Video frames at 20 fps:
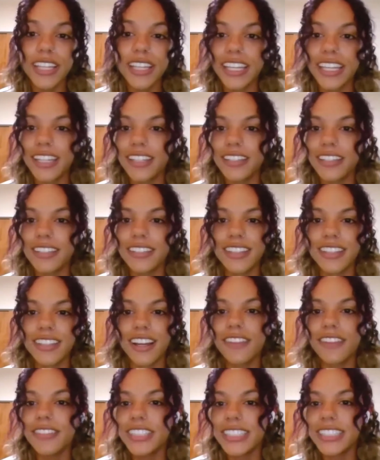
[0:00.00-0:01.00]
And
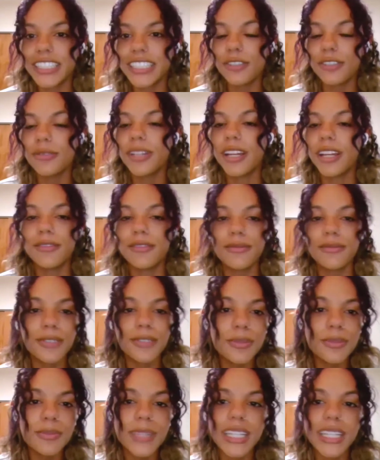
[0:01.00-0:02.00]
obviously you get
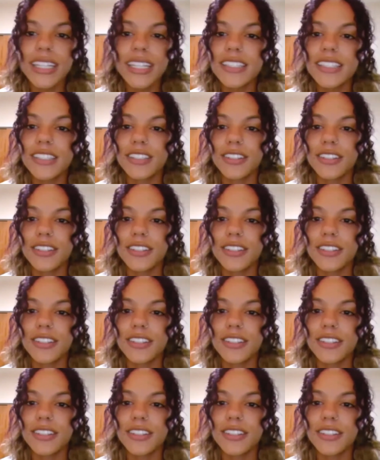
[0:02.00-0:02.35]
roommates,